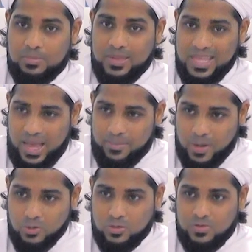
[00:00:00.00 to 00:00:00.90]
but the
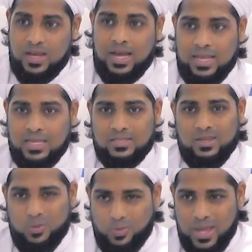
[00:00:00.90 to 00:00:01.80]
amount of ayahs,
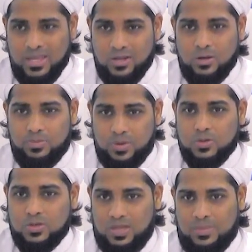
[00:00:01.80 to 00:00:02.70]
a regular
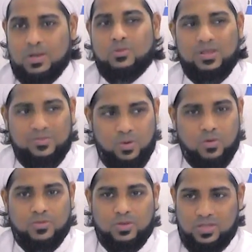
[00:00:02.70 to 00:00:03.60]
portion. I'm going to read
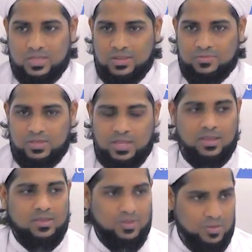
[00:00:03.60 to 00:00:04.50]
4 verses every
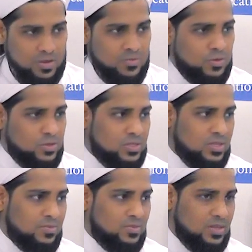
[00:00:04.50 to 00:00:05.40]
day, 3 verses
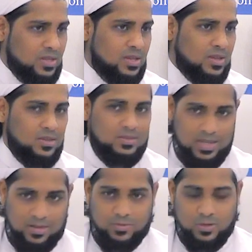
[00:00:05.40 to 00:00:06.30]
every day,
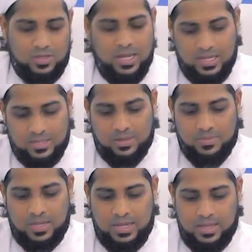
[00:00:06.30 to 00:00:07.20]
10 verses,
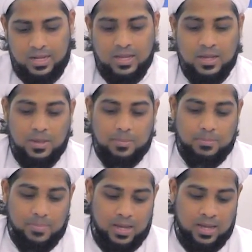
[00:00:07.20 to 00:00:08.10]
something like
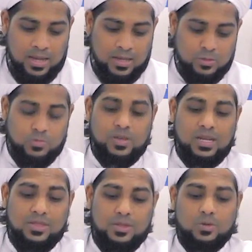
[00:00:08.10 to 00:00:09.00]
that.
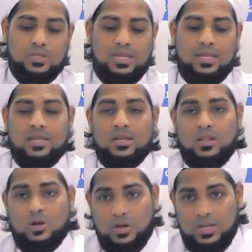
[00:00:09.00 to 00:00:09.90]
Sufyan al-Thawri said,
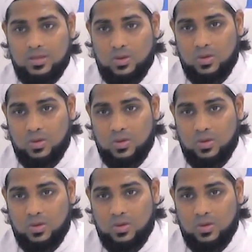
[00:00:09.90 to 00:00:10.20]
learning the